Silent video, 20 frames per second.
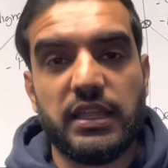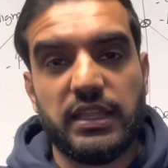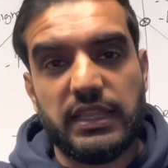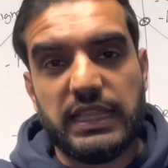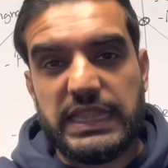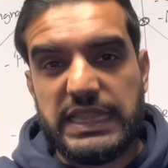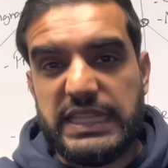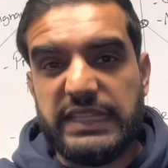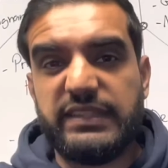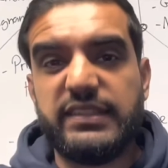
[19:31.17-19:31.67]

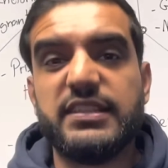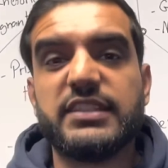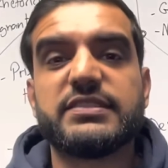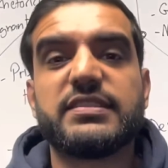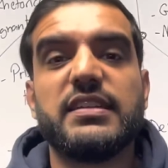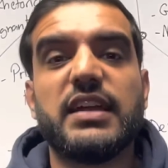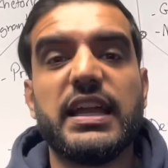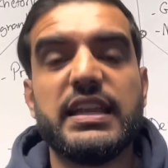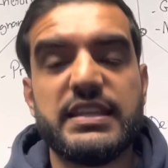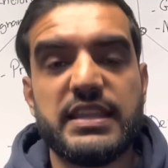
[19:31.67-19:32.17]
This is just
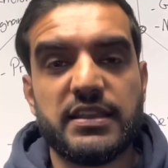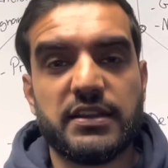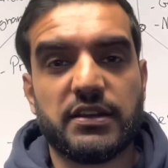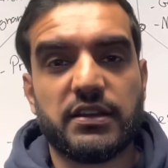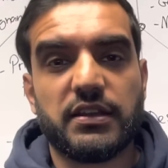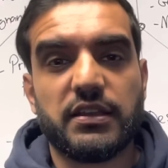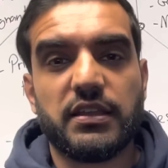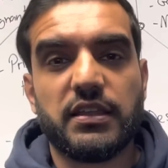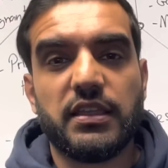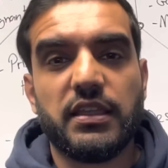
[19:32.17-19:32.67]
an idea.
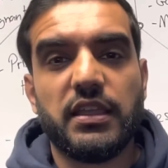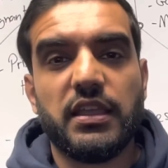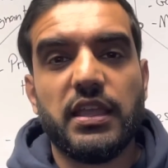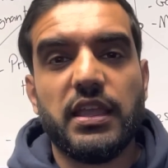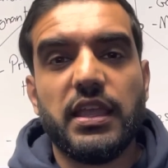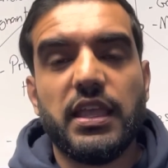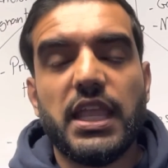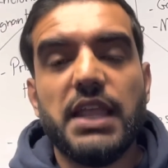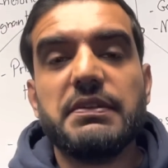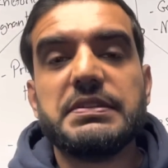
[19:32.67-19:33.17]

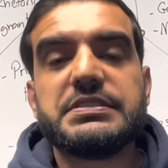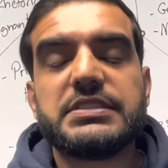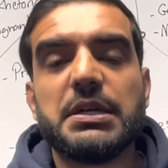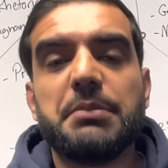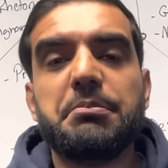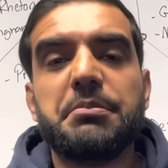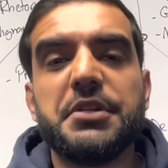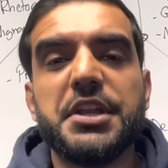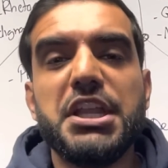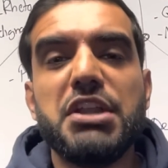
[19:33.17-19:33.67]
If
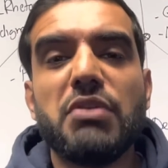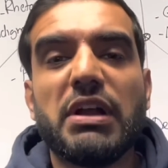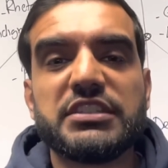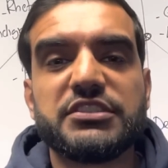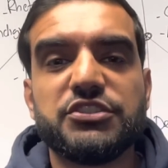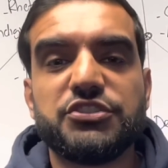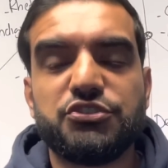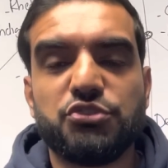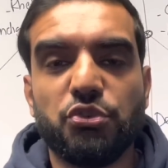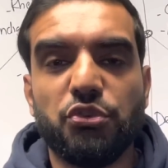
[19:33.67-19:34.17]
somebody writes
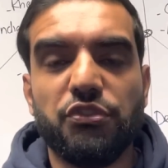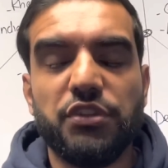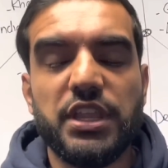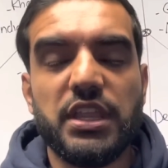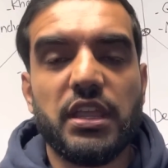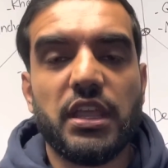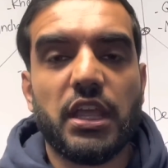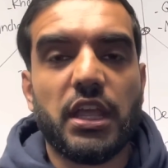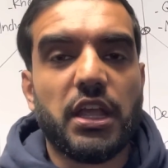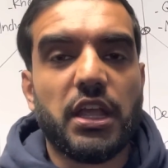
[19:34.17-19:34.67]
a story